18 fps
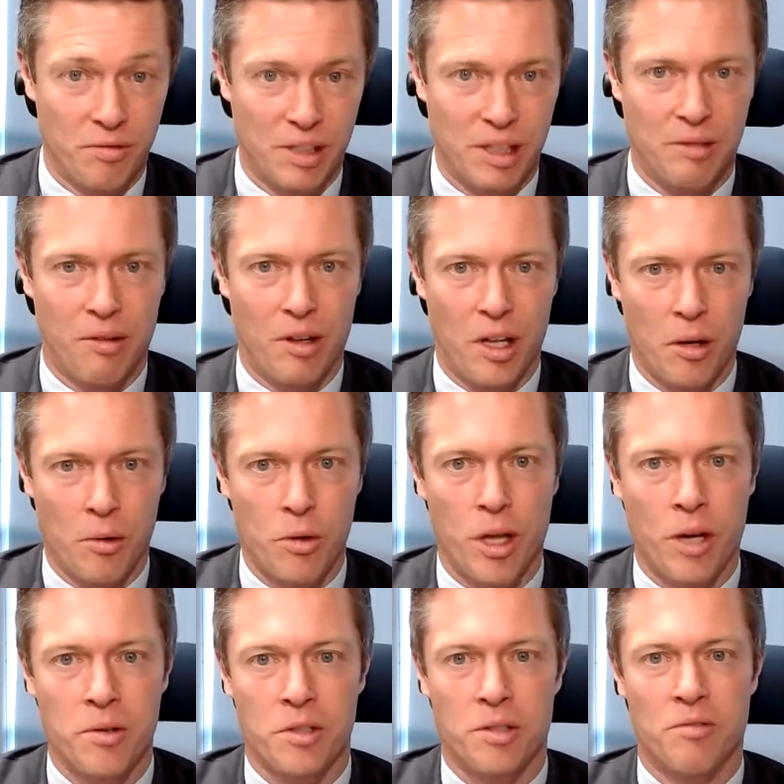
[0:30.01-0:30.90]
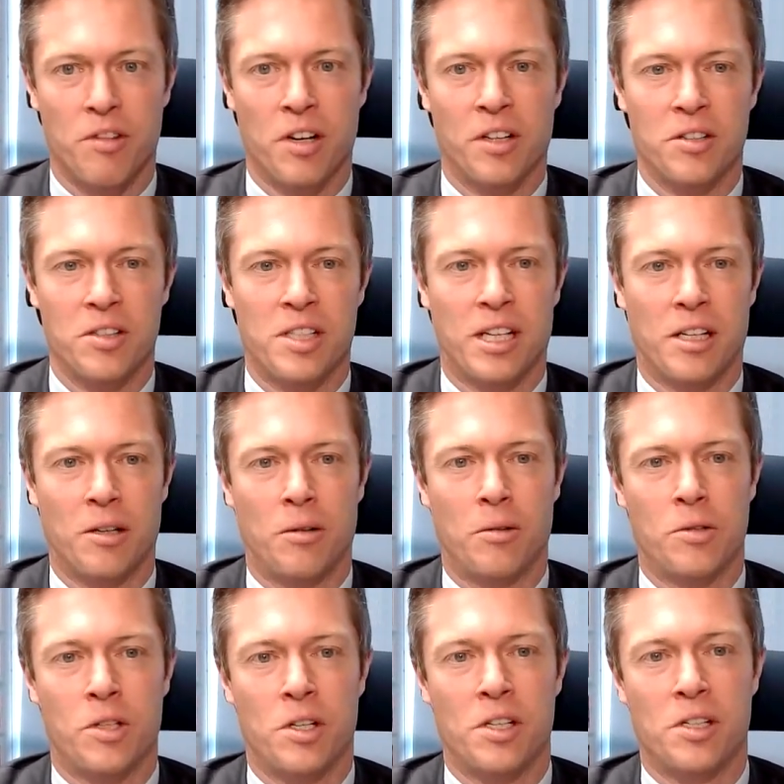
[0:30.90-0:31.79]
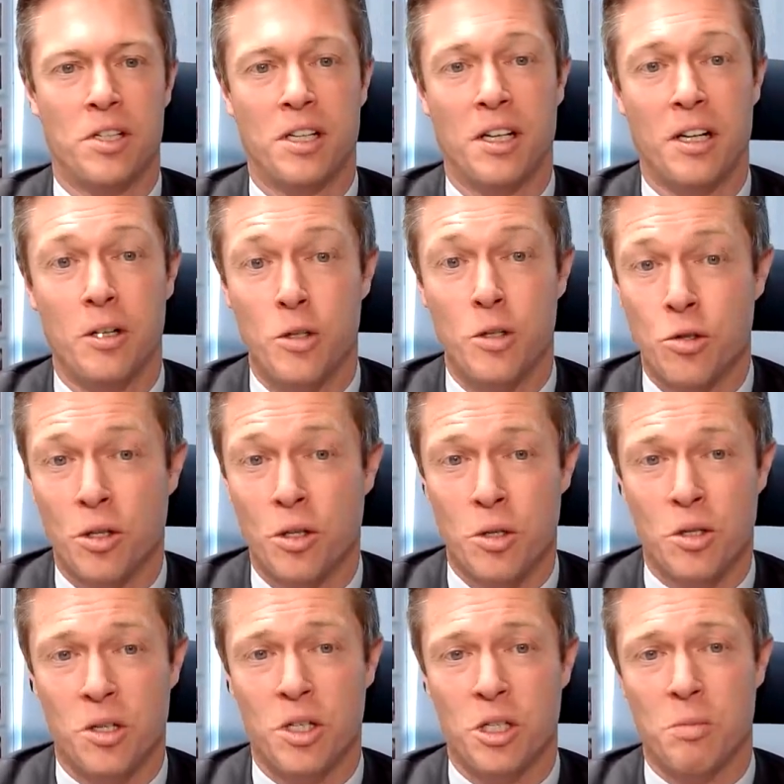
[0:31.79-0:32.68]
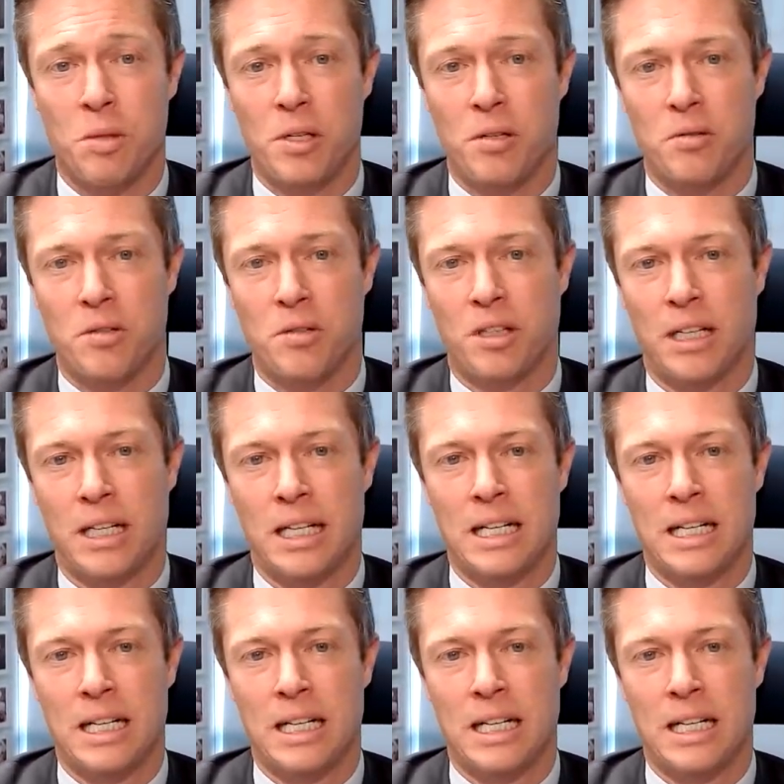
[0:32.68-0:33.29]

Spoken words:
those advanced technologies in construction disputes.